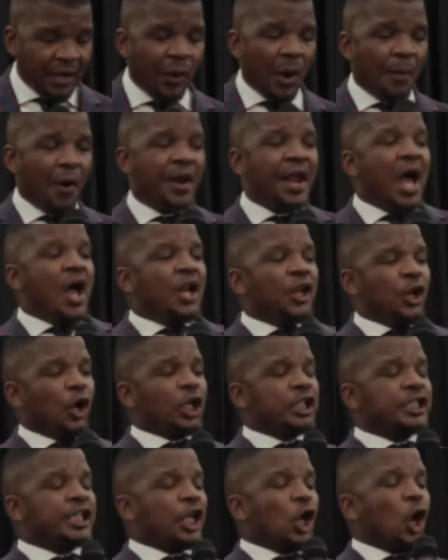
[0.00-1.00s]

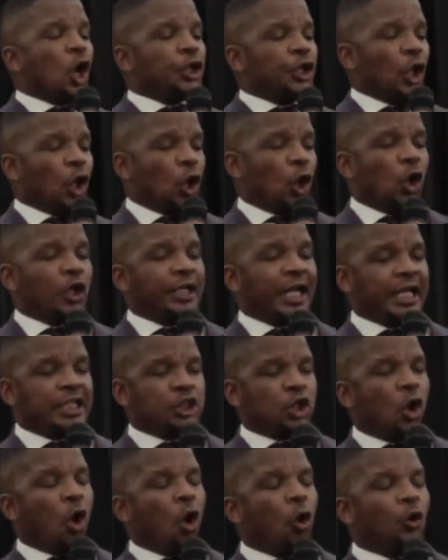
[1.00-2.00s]
The Lord
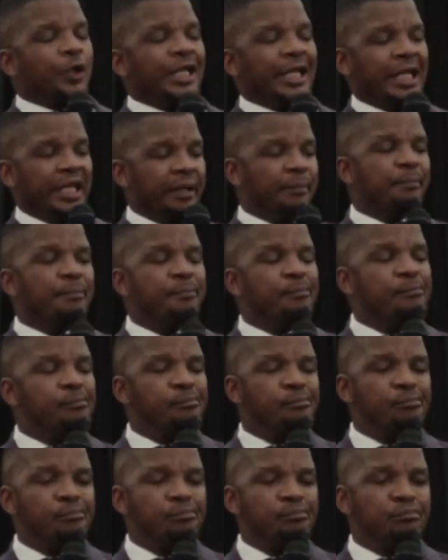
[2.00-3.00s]
has called him.
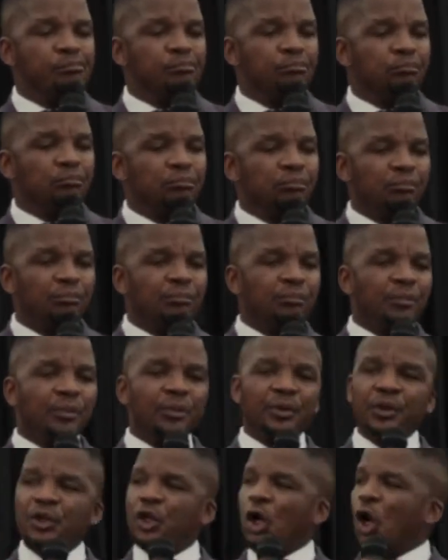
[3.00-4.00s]

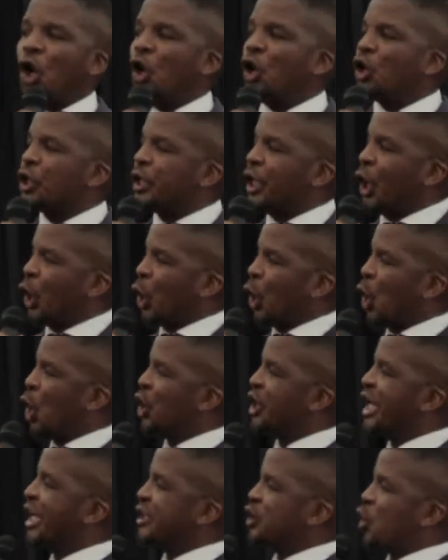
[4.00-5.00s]
No, the
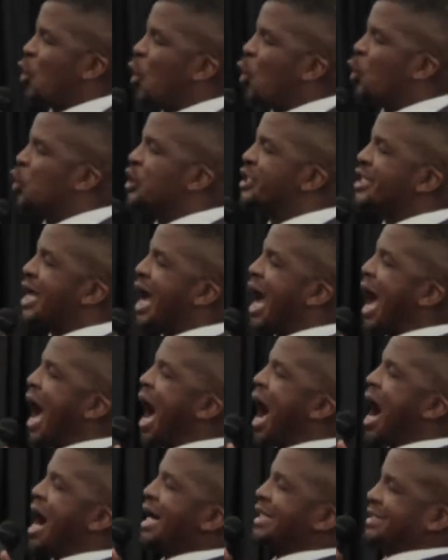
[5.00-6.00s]
Lord has called
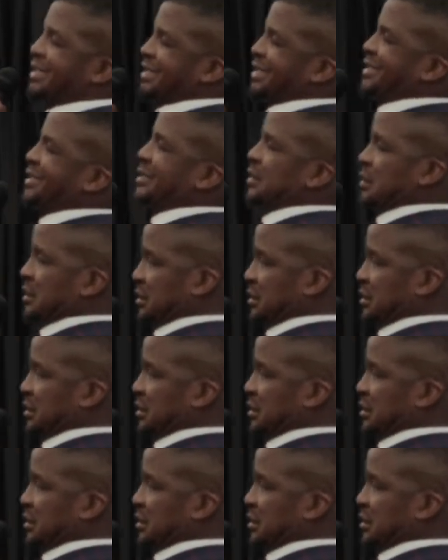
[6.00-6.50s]
us.